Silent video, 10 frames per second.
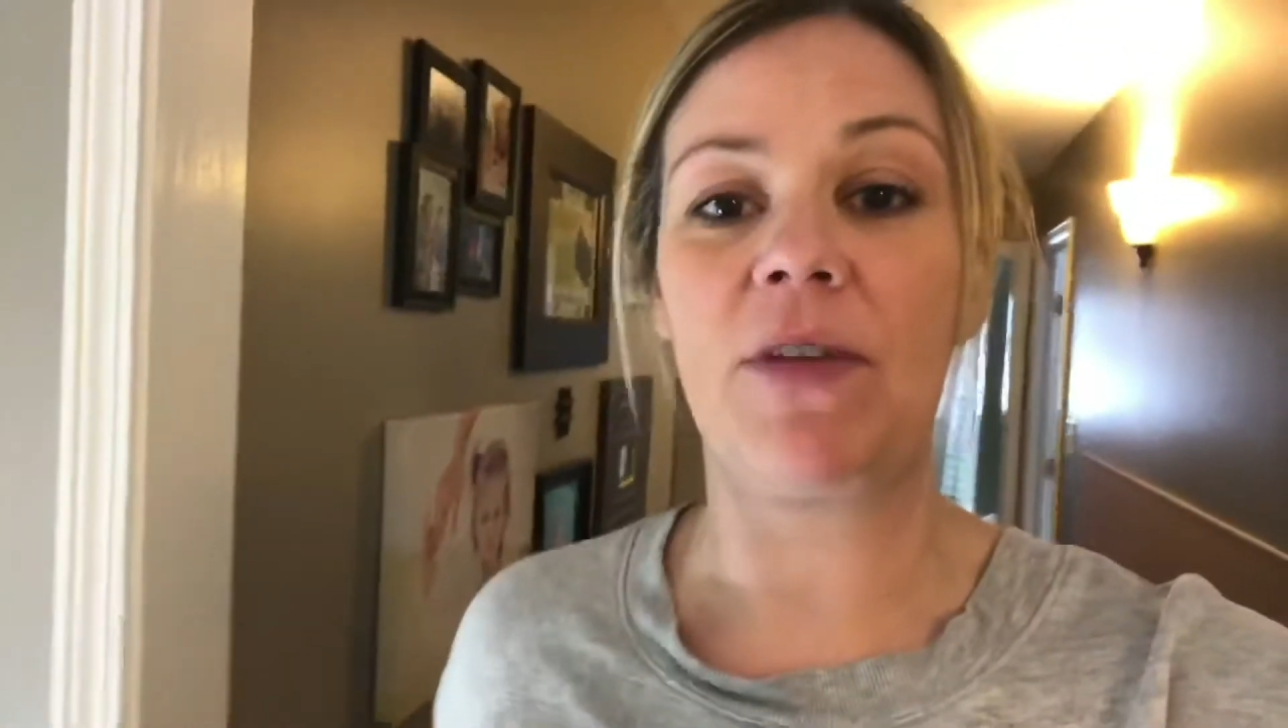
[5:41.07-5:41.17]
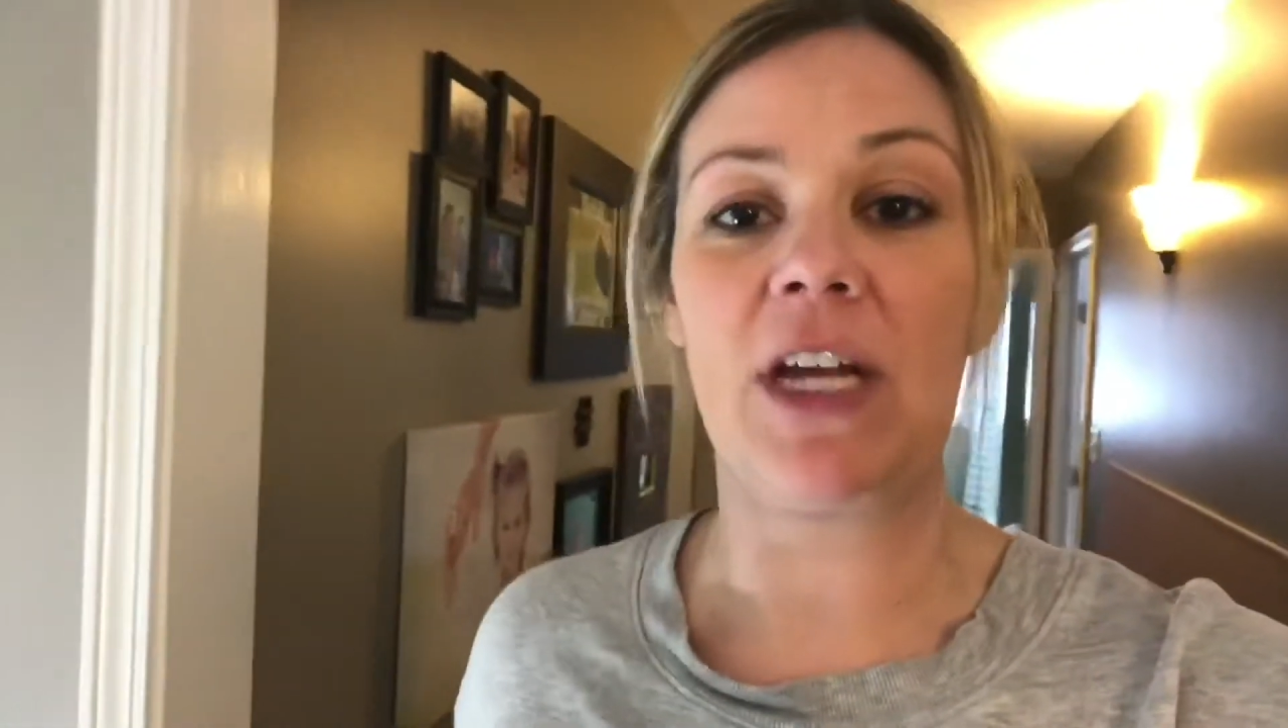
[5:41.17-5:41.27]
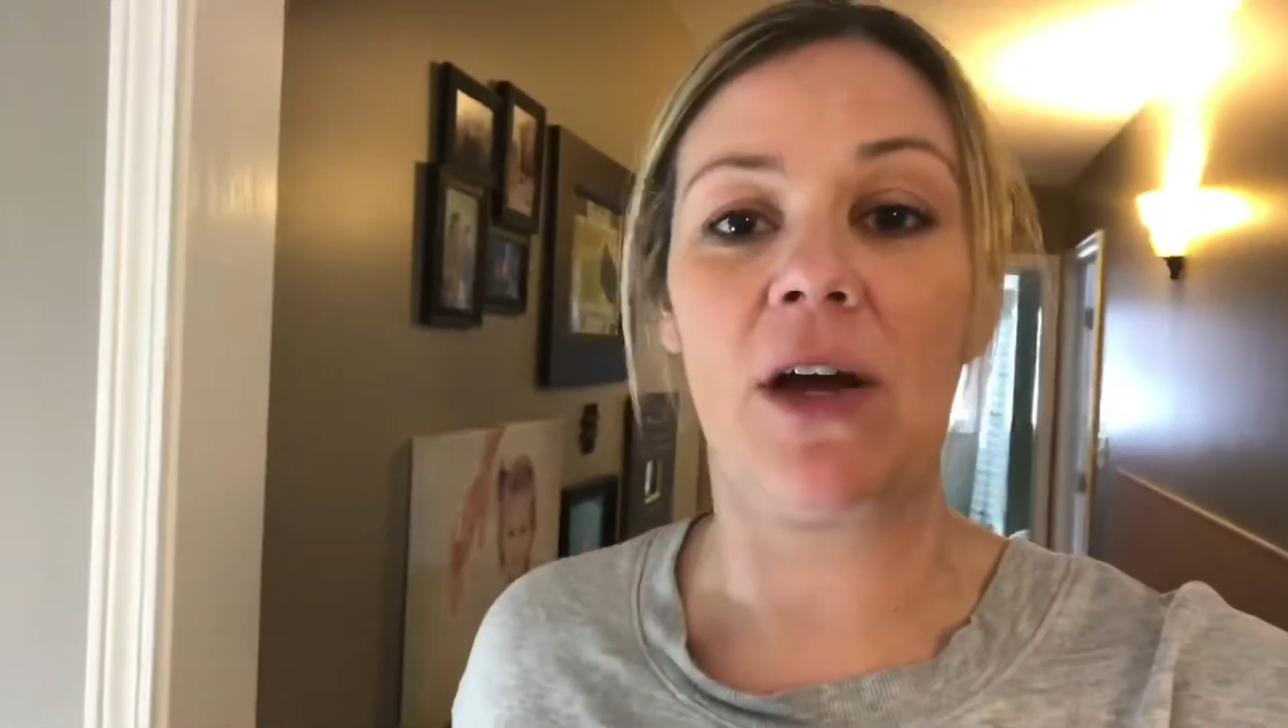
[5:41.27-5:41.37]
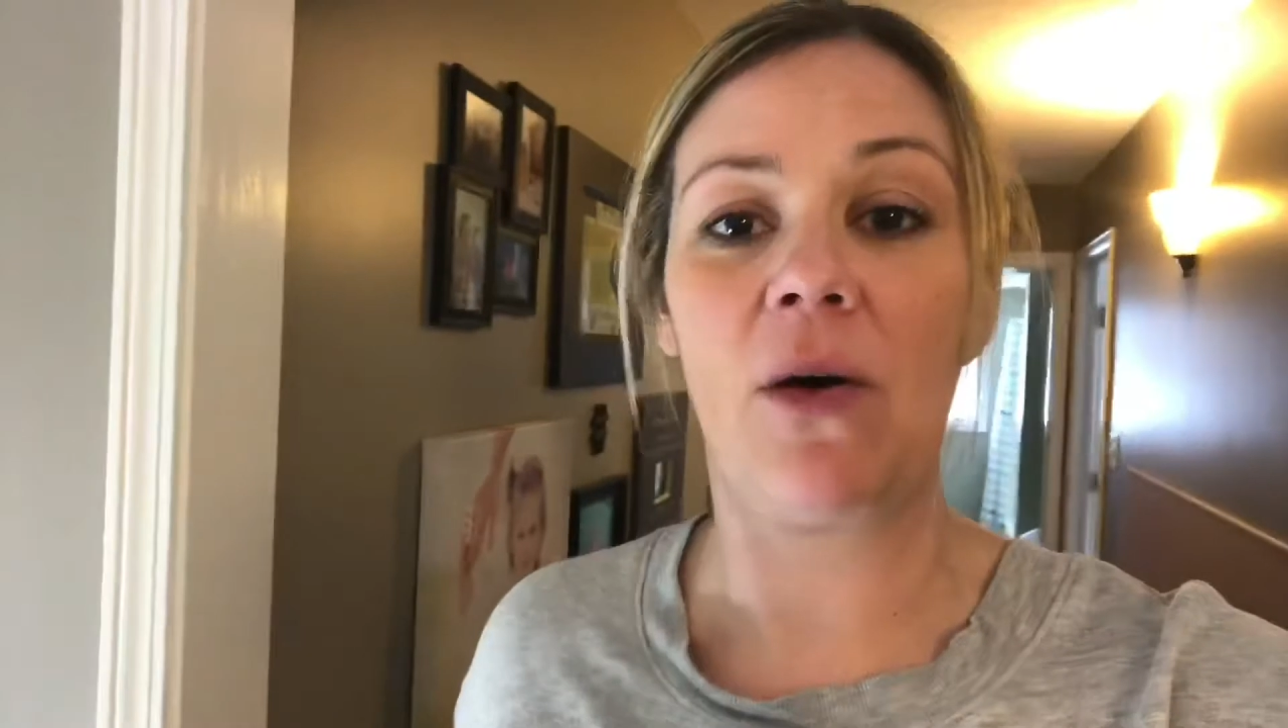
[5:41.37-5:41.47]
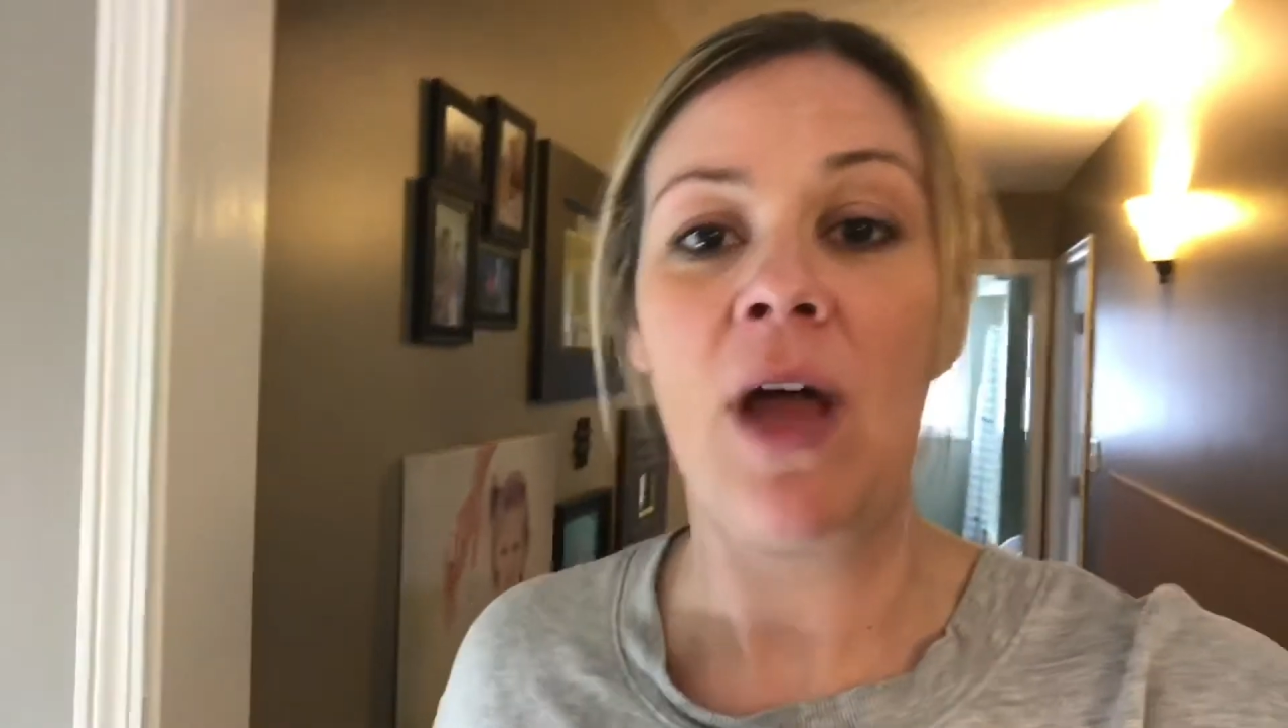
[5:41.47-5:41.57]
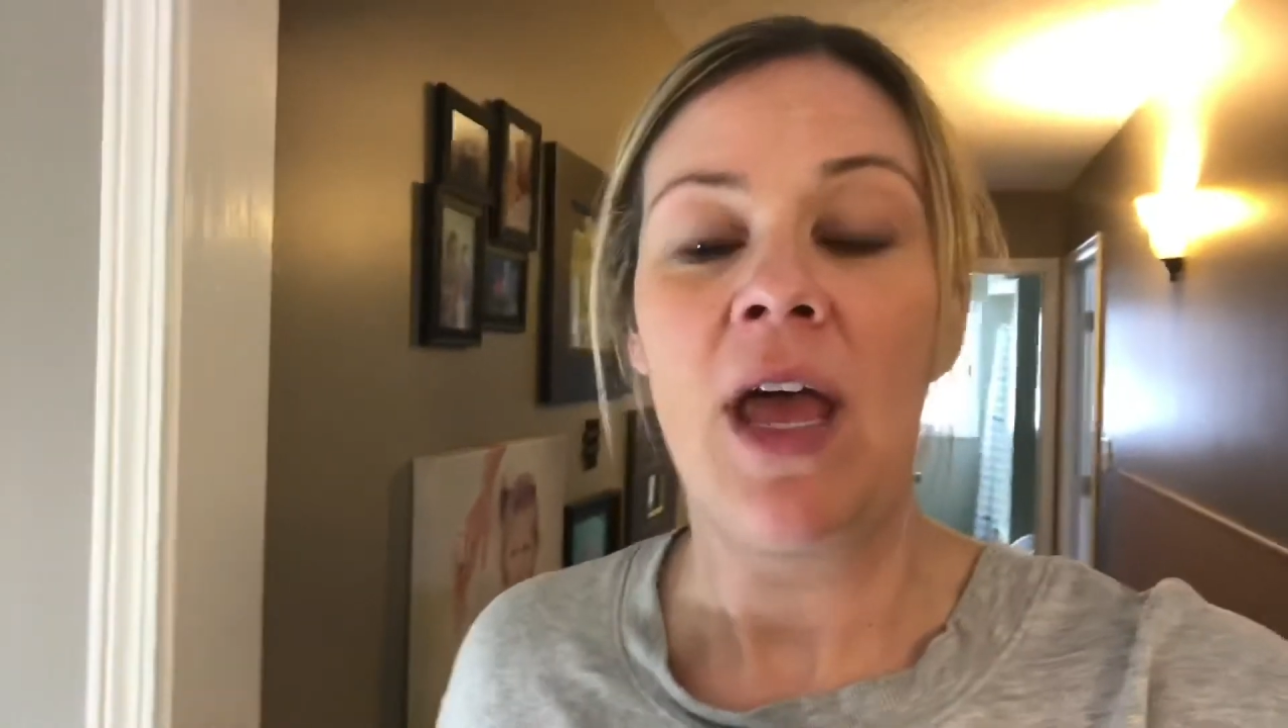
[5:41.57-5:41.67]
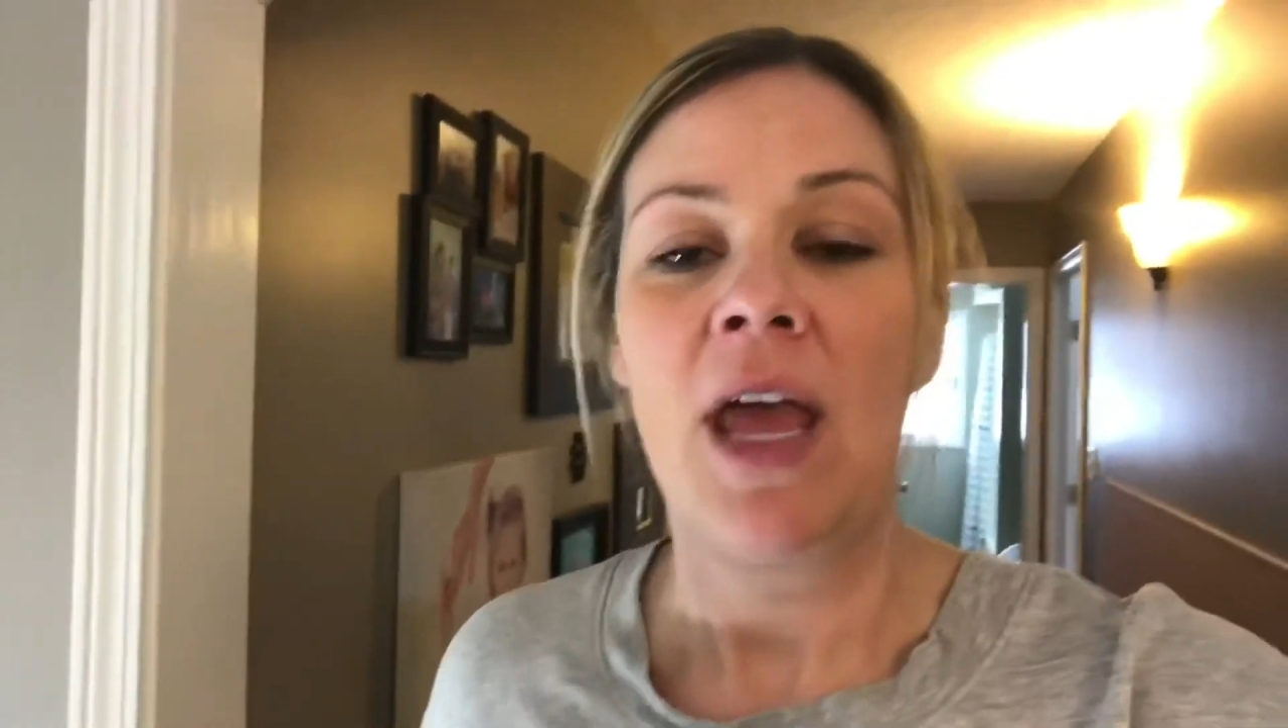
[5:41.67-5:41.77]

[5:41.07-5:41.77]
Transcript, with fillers: video